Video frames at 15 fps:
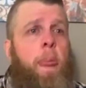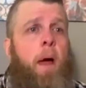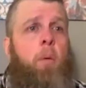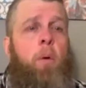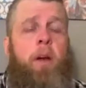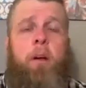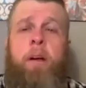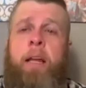
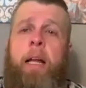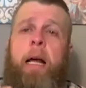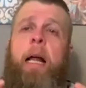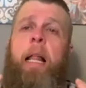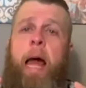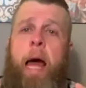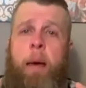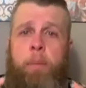we are in a
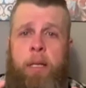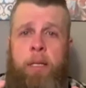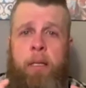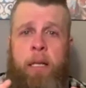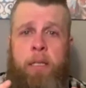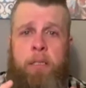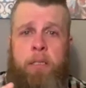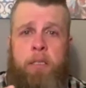climate,
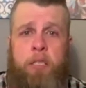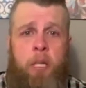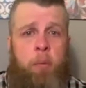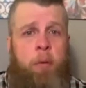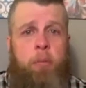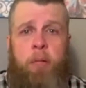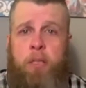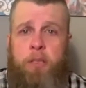ladies and
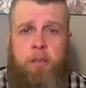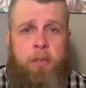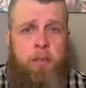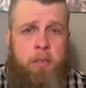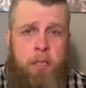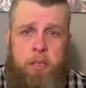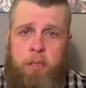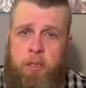gentlemen, brothers and
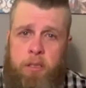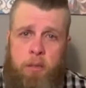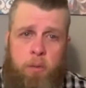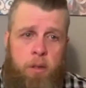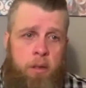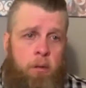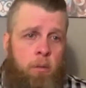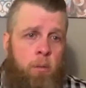sisters,
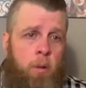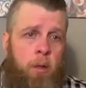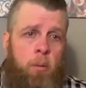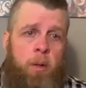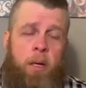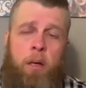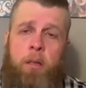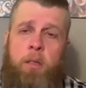where
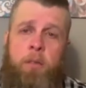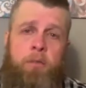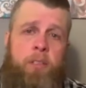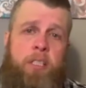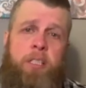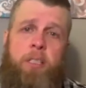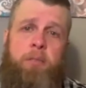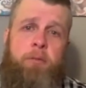we are a
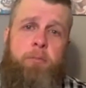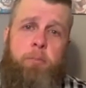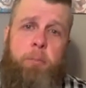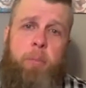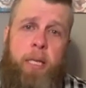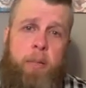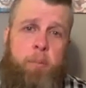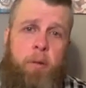divisive
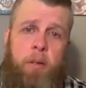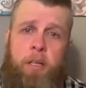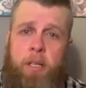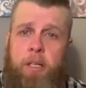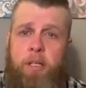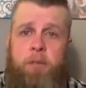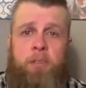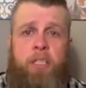people in a
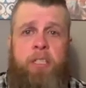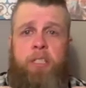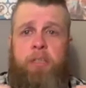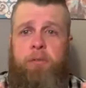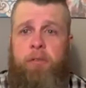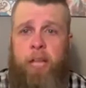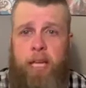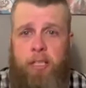divisive
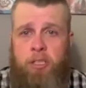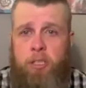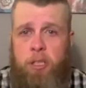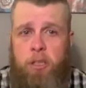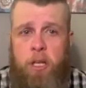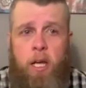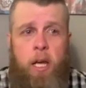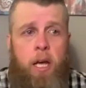nation.
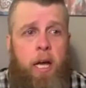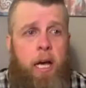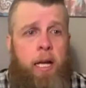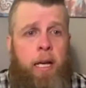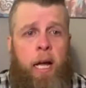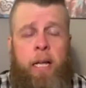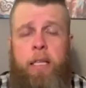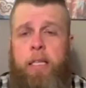And
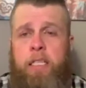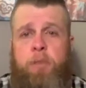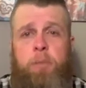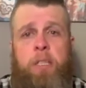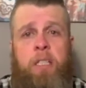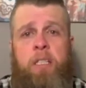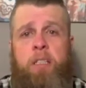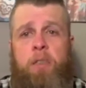I think it's
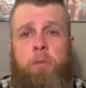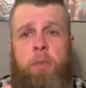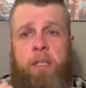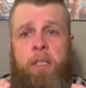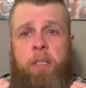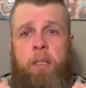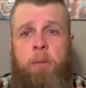because we